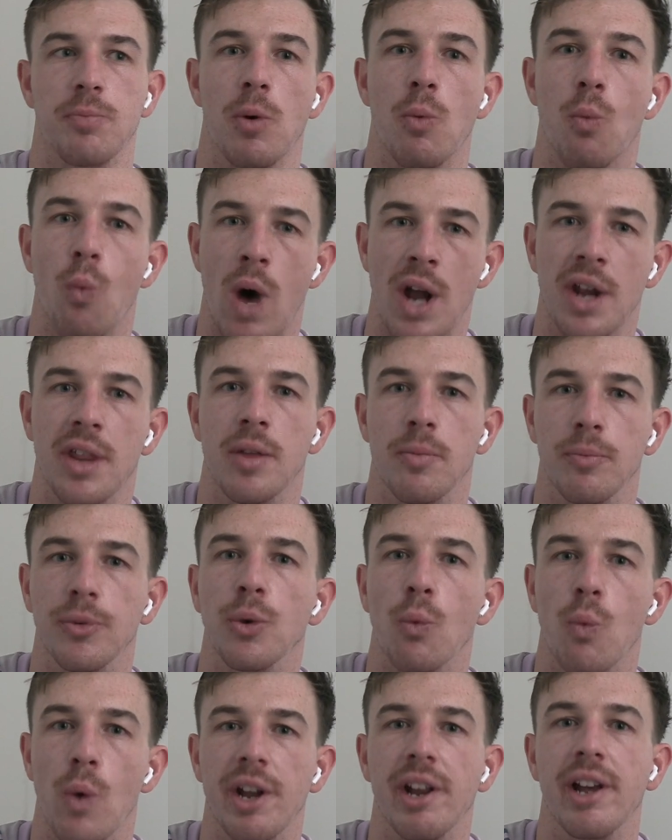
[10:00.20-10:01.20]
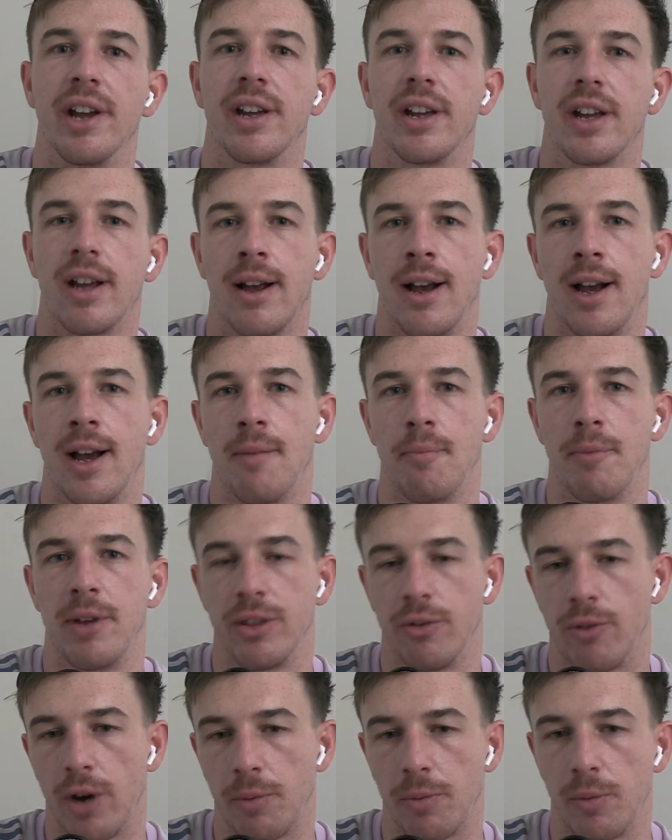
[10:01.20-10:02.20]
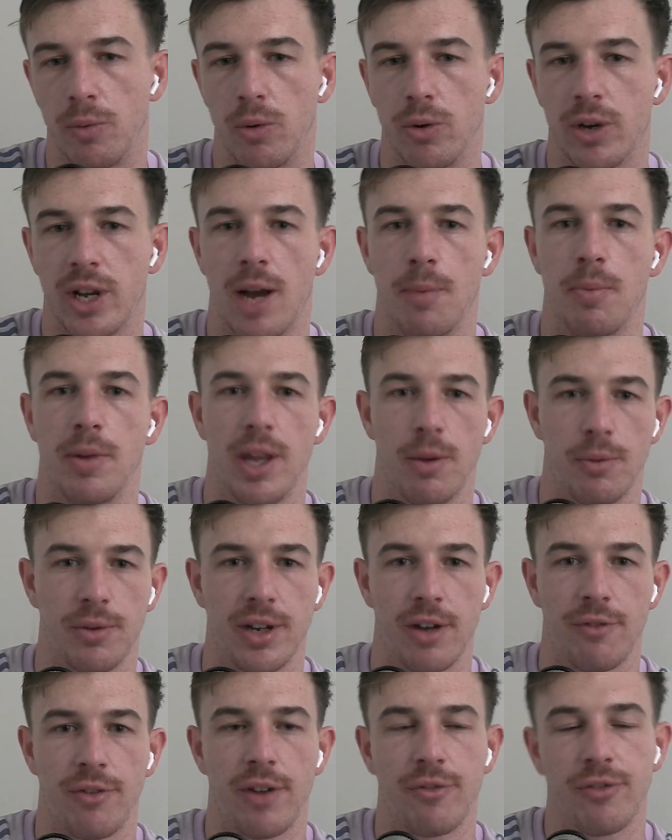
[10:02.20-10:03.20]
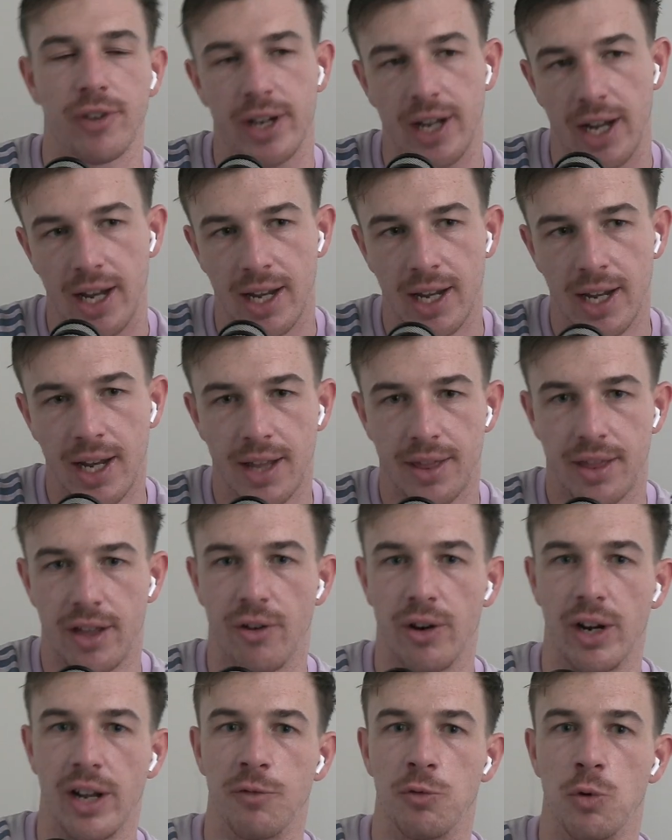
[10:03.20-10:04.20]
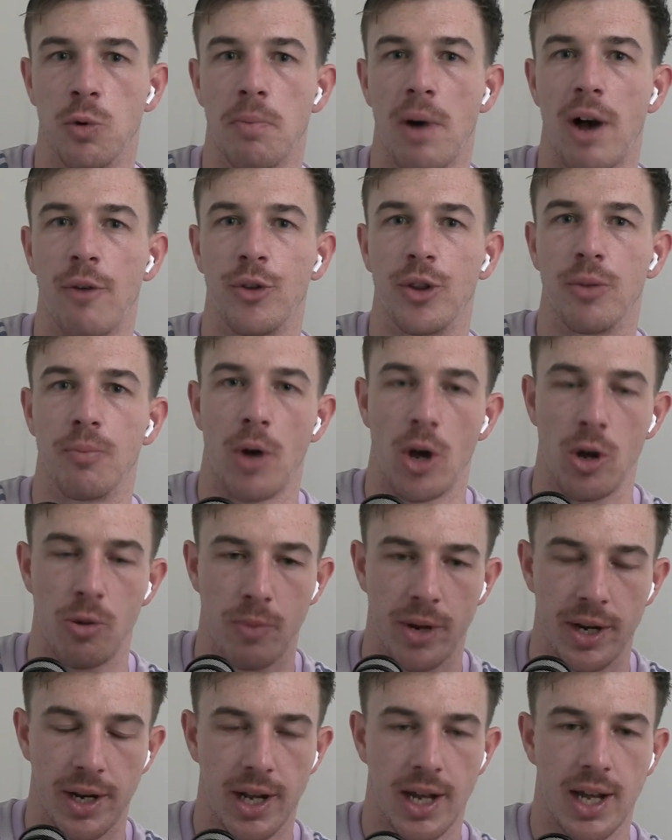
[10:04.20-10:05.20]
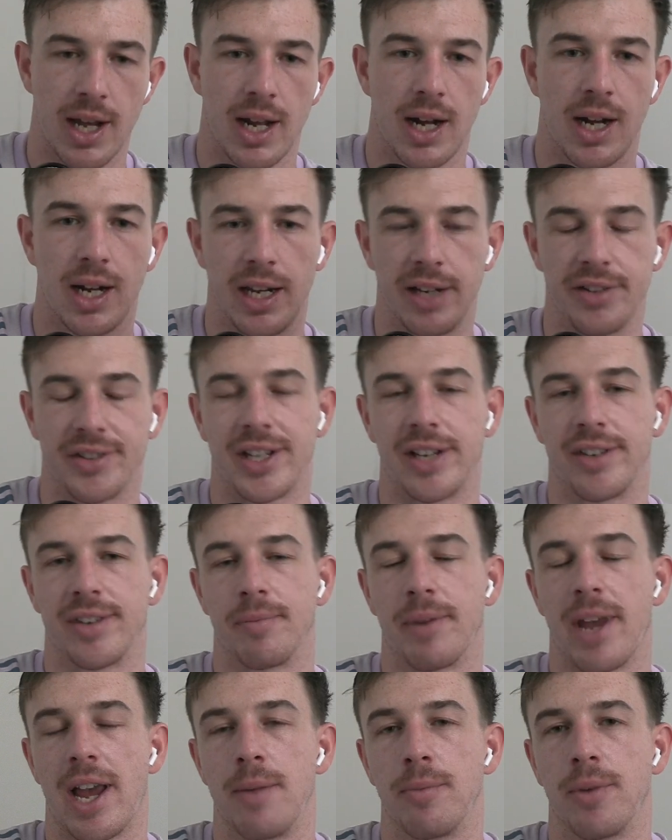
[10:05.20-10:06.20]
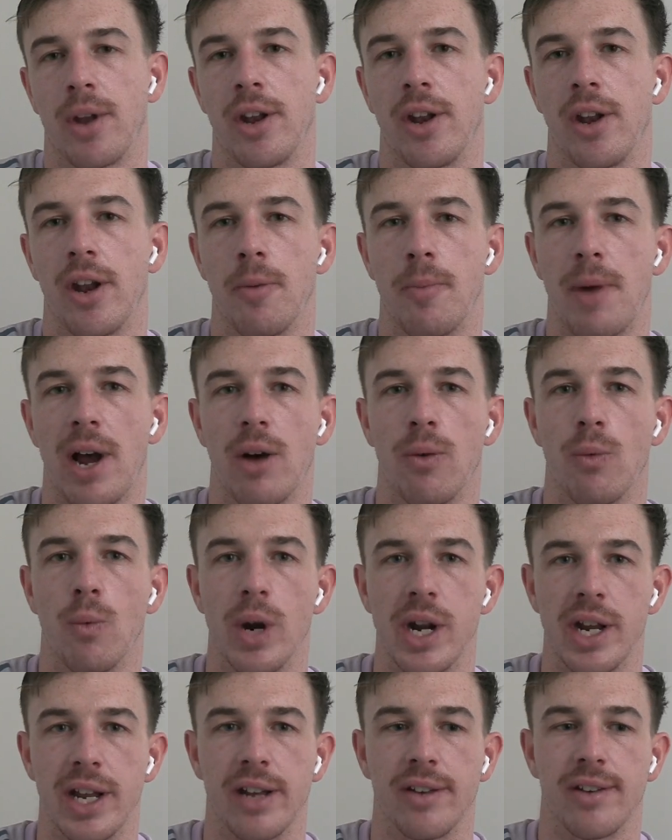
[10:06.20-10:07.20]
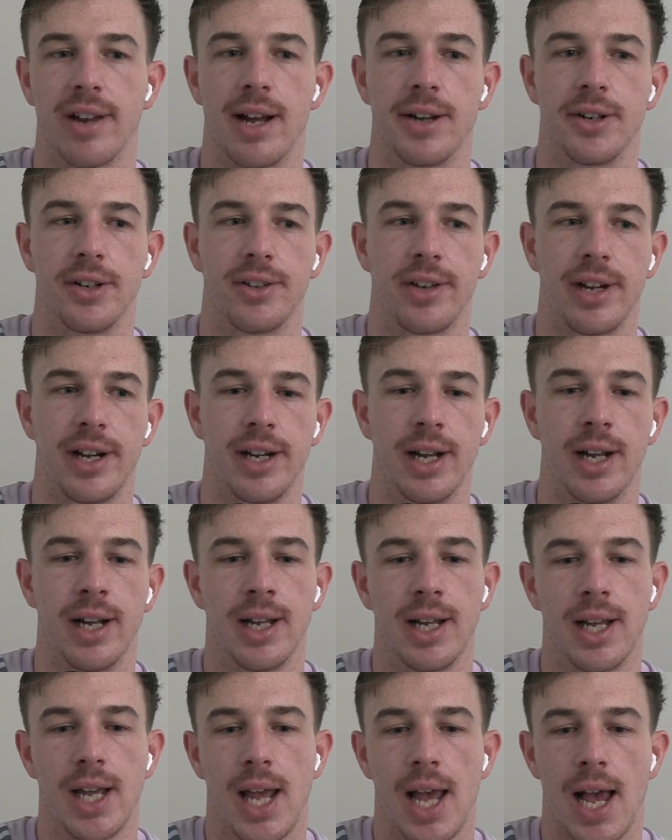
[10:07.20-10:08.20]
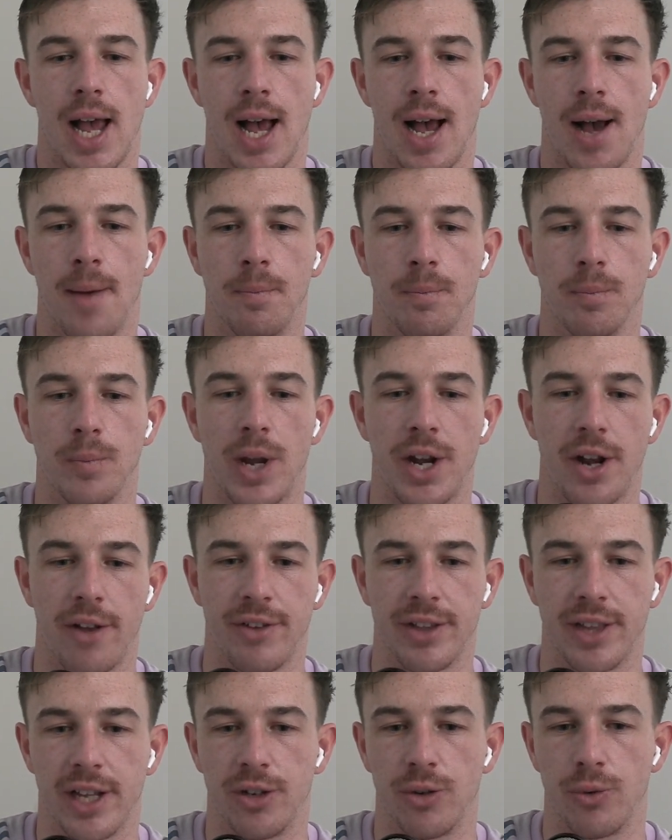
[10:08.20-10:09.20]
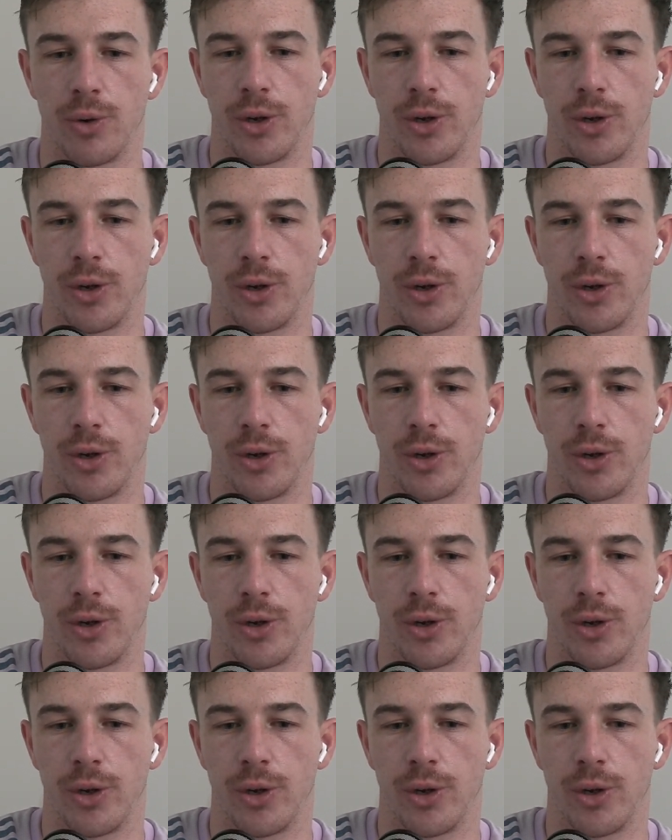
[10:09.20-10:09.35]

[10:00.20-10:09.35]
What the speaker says: but one of them's a winner in the Rugby World Cup, and that was South Africa. They're a level above at the moment. Let's get some games under their belt, win against Argentina, and I think they do